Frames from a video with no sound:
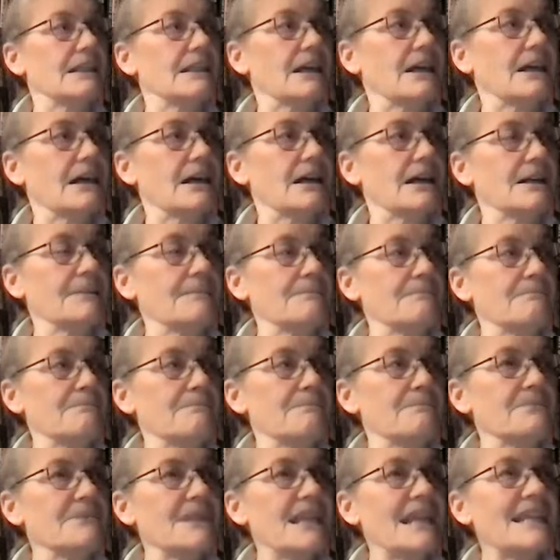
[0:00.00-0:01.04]
um,
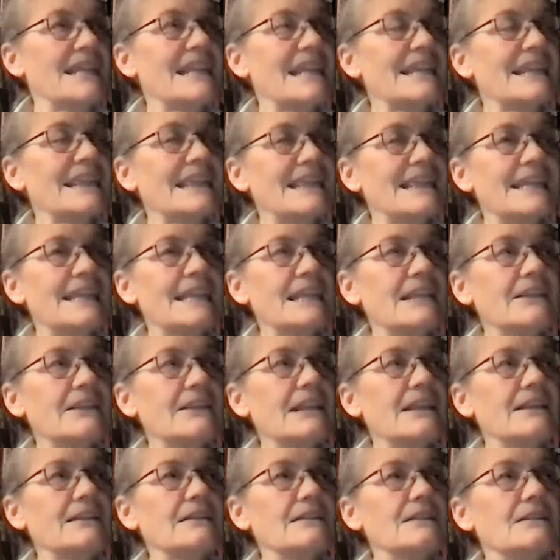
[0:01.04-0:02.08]
and i think
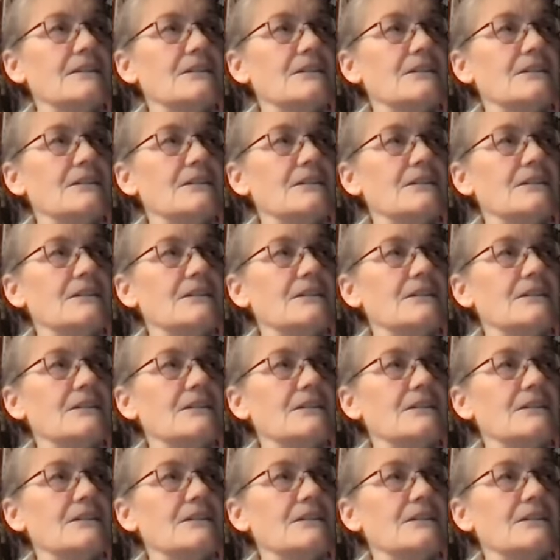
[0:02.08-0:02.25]
that